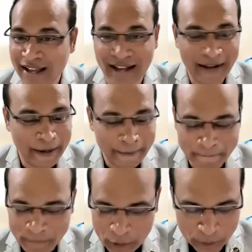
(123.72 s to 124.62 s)

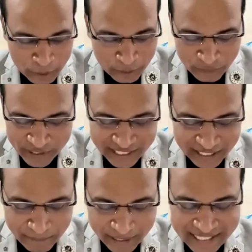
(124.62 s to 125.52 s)

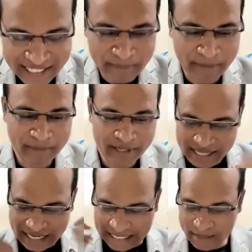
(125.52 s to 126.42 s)
wishing my team
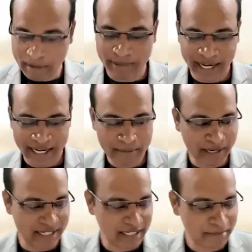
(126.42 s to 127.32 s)
members, I keep updating
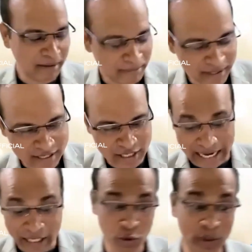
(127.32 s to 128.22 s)
my team members.
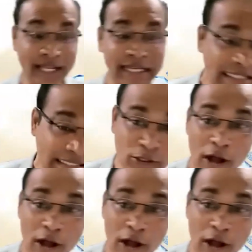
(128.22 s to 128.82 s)
And today's